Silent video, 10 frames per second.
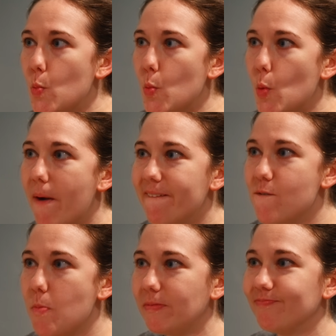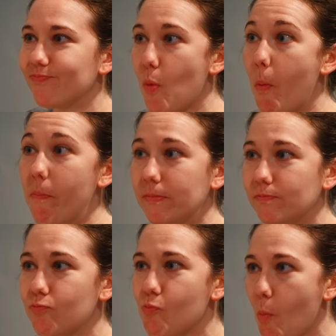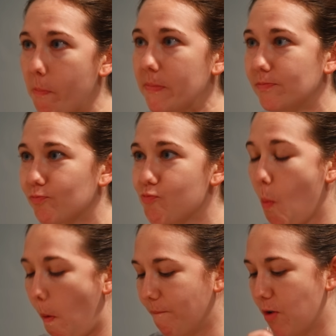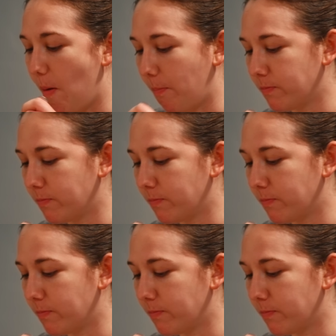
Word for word: GN would constantly feel hungrier and hungrier.